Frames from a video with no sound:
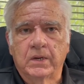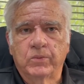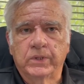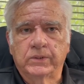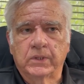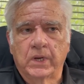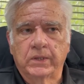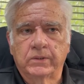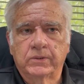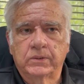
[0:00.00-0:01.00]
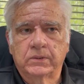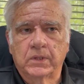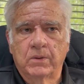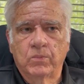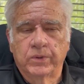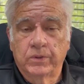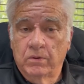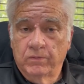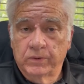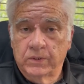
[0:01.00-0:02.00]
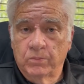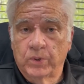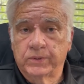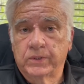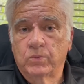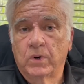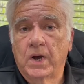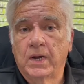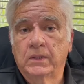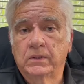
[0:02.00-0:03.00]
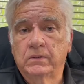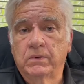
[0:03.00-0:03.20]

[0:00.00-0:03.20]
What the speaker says: We signed some with the University of Prince Edward Island.